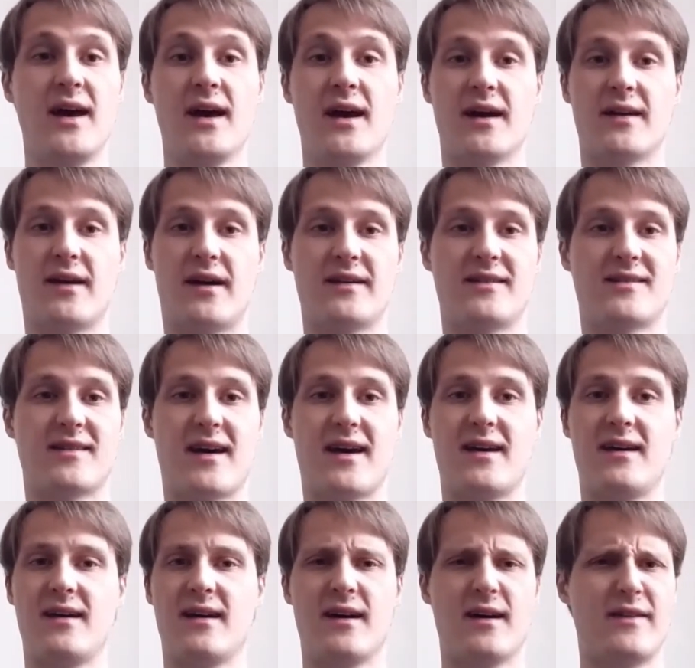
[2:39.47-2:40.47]
and I'd
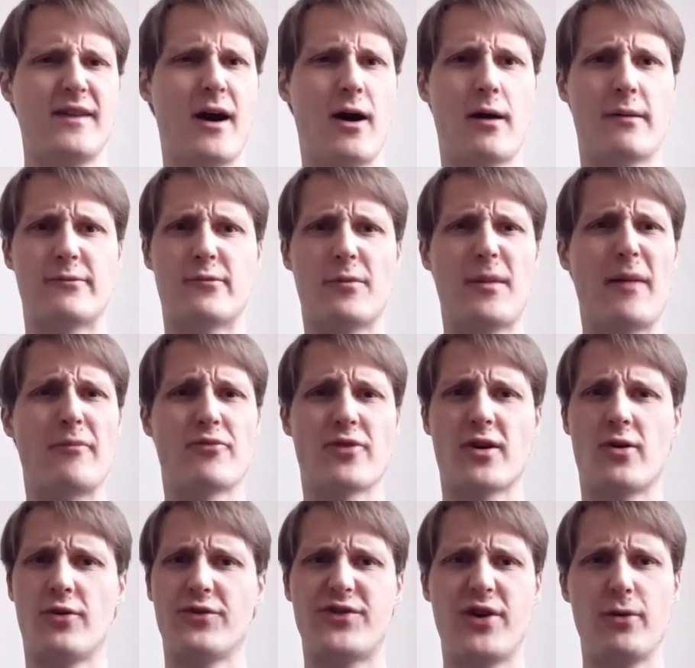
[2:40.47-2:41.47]
say, "No, I'm remembering
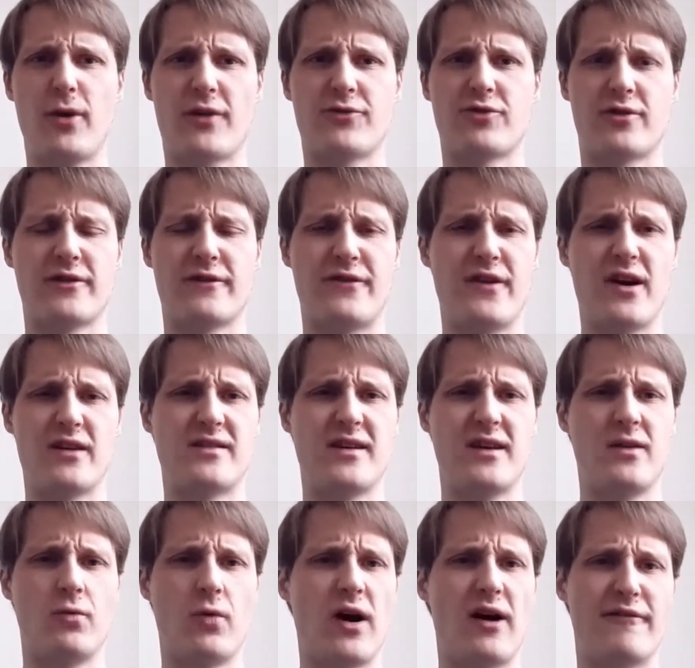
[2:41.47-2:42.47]
all
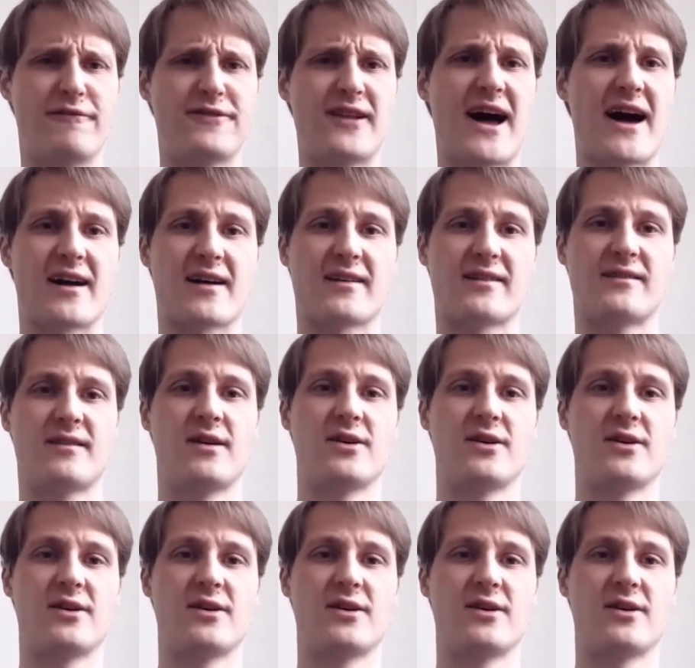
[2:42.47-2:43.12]
213 world flags,"